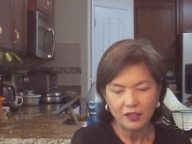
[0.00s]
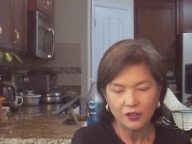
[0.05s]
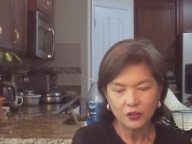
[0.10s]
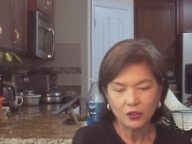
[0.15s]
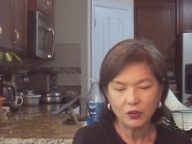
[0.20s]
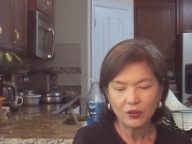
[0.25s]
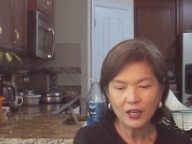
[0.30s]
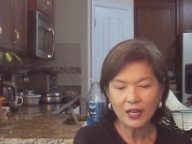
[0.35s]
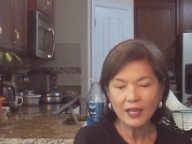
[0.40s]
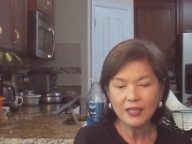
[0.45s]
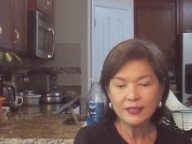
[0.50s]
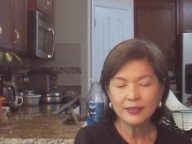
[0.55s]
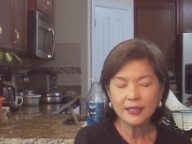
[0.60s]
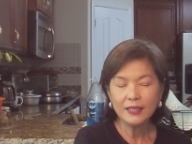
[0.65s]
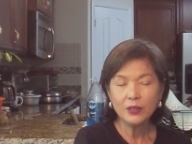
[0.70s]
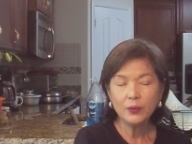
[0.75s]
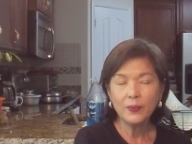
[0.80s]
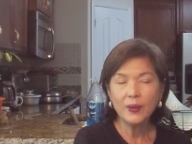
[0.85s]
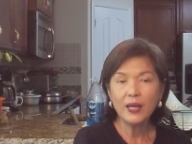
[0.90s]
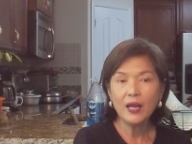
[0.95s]
so guys
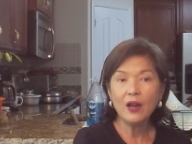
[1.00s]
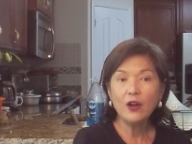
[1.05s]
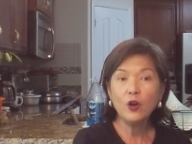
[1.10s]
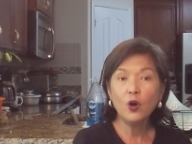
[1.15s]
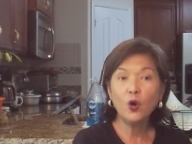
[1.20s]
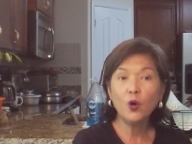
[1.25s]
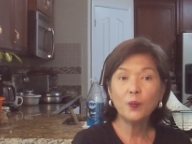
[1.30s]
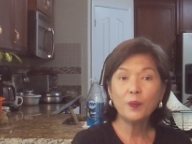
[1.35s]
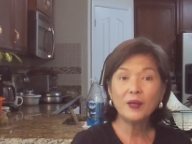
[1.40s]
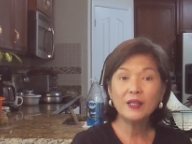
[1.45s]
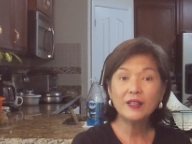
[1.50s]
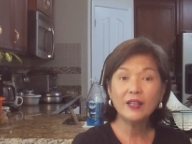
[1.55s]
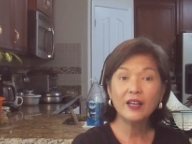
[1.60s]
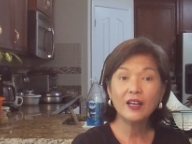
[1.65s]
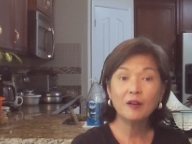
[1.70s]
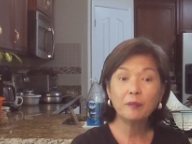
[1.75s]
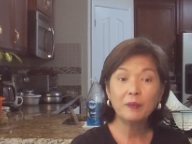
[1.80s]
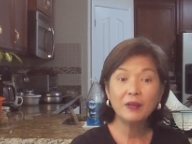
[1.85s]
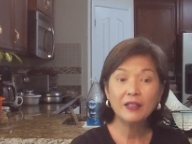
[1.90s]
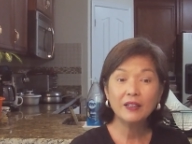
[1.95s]
anyway I hope it
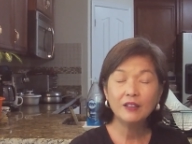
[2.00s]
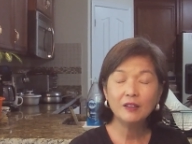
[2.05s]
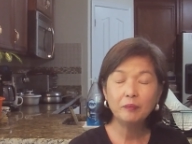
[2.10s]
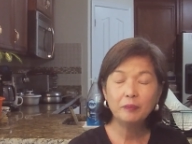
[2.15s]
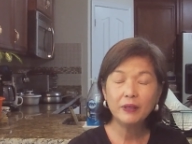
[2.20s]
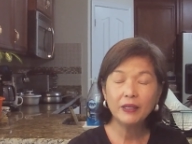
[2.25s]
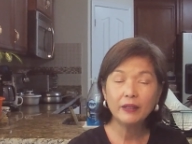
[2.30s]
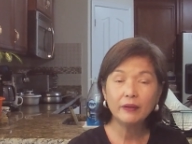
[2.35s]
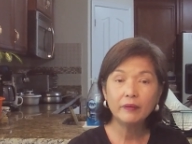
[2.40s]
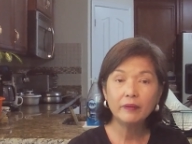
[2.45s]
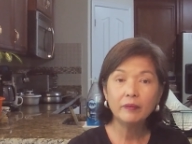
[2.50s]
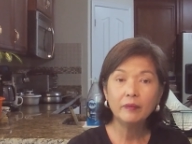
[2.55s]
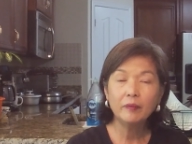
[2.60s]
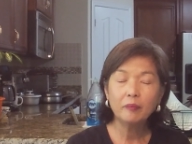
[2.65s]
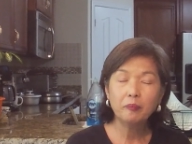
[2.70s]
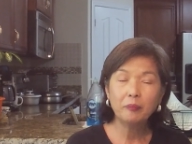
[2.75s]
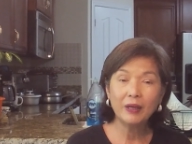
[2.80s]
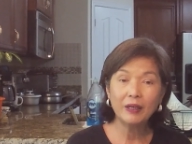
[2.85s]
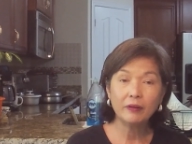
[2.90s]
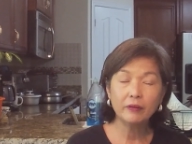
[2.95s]
helped a little bit
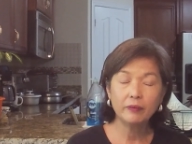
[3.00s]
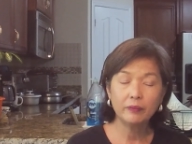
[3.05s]
but